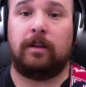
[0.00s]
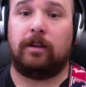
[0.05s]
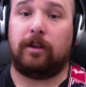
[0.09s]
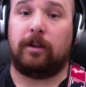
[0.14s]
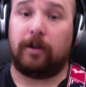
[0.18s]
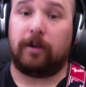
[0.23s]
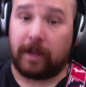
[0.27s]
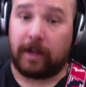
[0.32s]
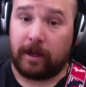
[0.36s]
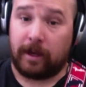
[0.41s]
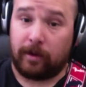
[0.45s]

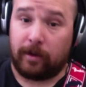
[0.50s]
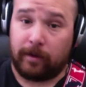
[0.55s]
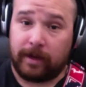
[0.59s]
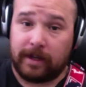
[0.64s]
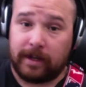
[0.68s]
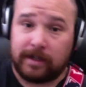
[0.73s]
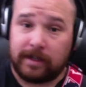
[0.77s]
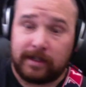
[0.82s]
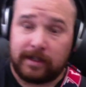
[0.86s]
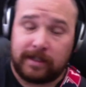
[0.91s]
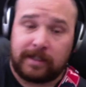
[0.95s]
learning how to
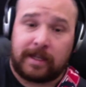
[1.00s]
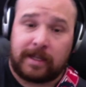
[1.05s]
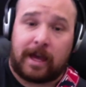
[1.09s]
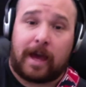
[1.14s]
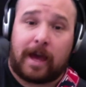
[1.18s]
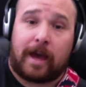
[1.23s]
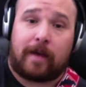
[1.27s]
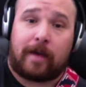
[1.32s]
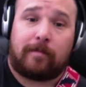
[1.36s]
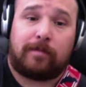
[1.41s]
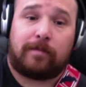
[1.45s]
read
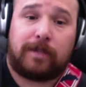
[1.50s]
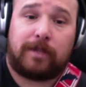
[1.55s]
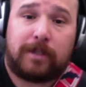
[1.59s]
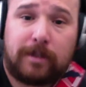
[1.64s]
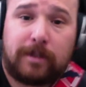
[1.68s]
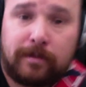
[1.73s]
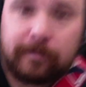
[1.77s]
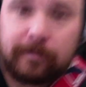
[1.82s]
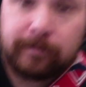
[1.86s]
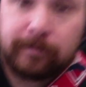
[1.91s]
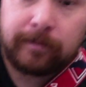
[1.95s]

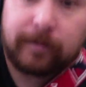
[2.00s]
tabs.